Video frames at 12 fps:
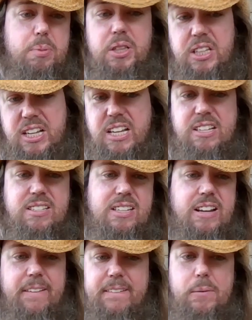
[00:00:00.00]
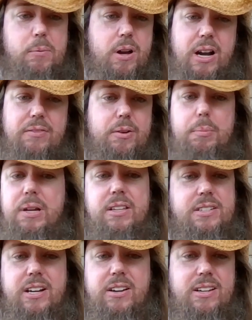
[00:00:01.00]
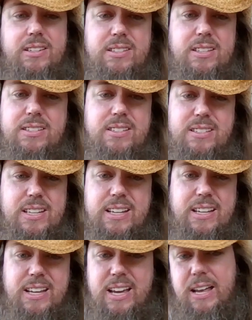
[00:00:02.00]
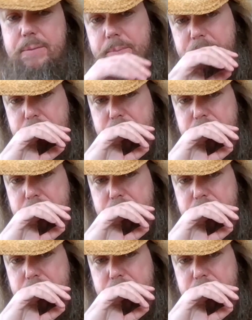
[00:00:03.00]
police, and whatever military assistance they can get,